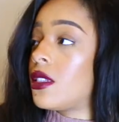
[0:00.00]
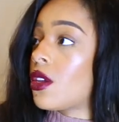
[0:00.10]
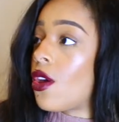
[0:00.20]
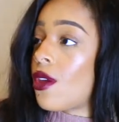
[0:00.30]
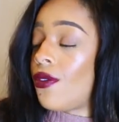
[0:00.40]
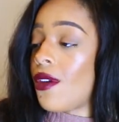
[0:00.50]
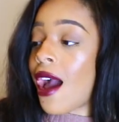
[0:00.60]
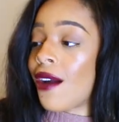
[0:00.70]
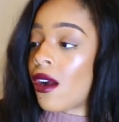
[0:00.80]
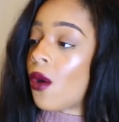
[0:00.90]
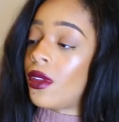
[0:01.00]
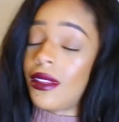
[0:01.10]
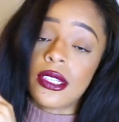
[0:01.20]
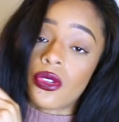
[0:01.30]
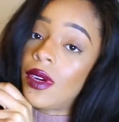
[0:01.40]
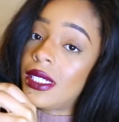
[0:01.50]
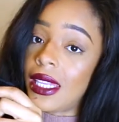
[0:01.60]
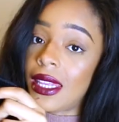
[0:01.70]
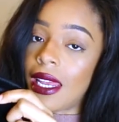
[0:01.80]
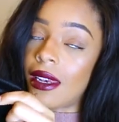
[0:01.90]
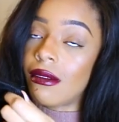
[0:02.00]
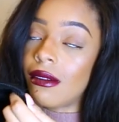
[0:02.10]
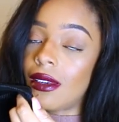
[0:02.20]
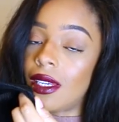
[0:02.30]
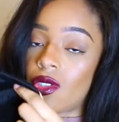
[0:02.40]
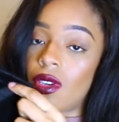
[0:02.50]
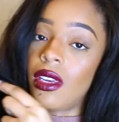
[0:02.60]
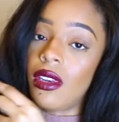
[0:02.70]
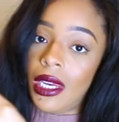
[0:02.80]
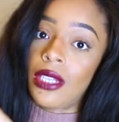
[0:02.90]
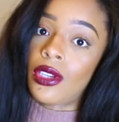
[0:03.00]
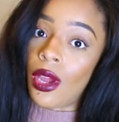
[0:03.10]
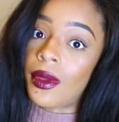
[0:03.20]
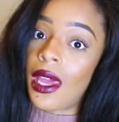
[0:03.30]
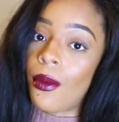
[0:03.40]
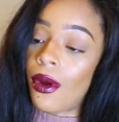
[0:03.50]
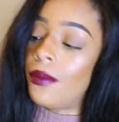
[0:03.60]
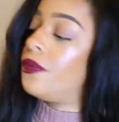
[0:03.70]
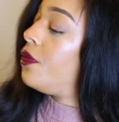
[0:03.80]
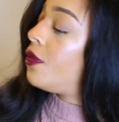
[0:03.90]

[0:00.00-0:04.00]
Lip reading: So if you haven't got one of these already, then literally you need to go and get one.